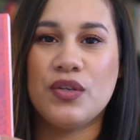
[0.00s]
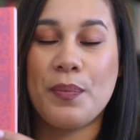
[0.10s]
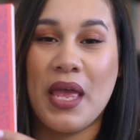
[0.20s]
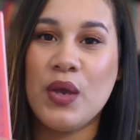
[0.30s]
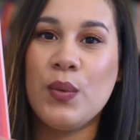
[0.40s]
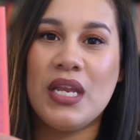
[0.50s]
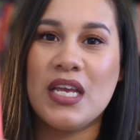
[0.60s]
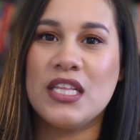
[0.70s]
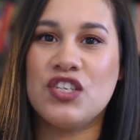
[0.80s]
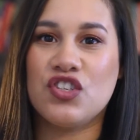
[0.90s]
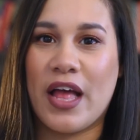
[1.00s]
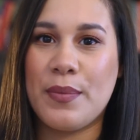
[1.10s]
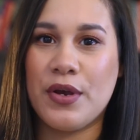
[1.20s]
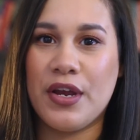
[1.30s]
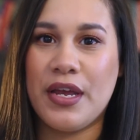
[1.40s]
Penguin English
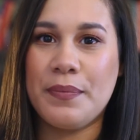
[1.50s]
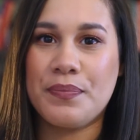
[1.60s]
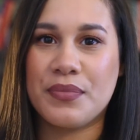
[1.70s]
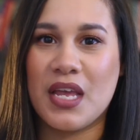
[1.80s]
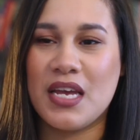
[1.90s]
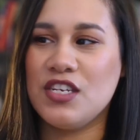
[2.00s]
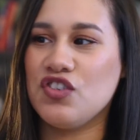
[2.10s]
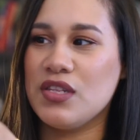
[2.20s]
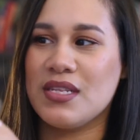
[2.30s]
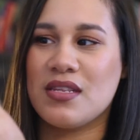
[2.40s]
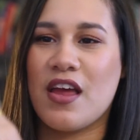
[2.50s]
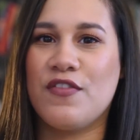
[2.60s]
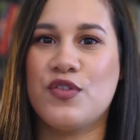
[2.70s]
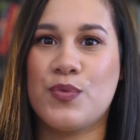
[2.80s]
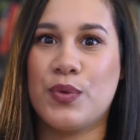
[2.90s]
Library editions. This
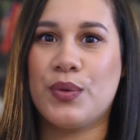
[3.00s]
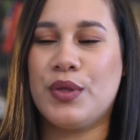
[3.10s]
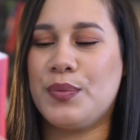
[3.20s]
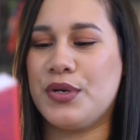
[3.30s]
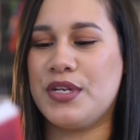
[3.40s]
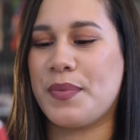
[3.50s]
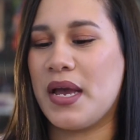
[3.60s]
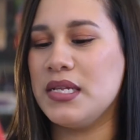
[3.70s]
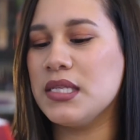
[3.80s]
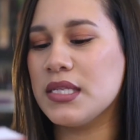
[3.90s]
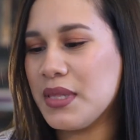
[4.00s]
has this really pretty spines.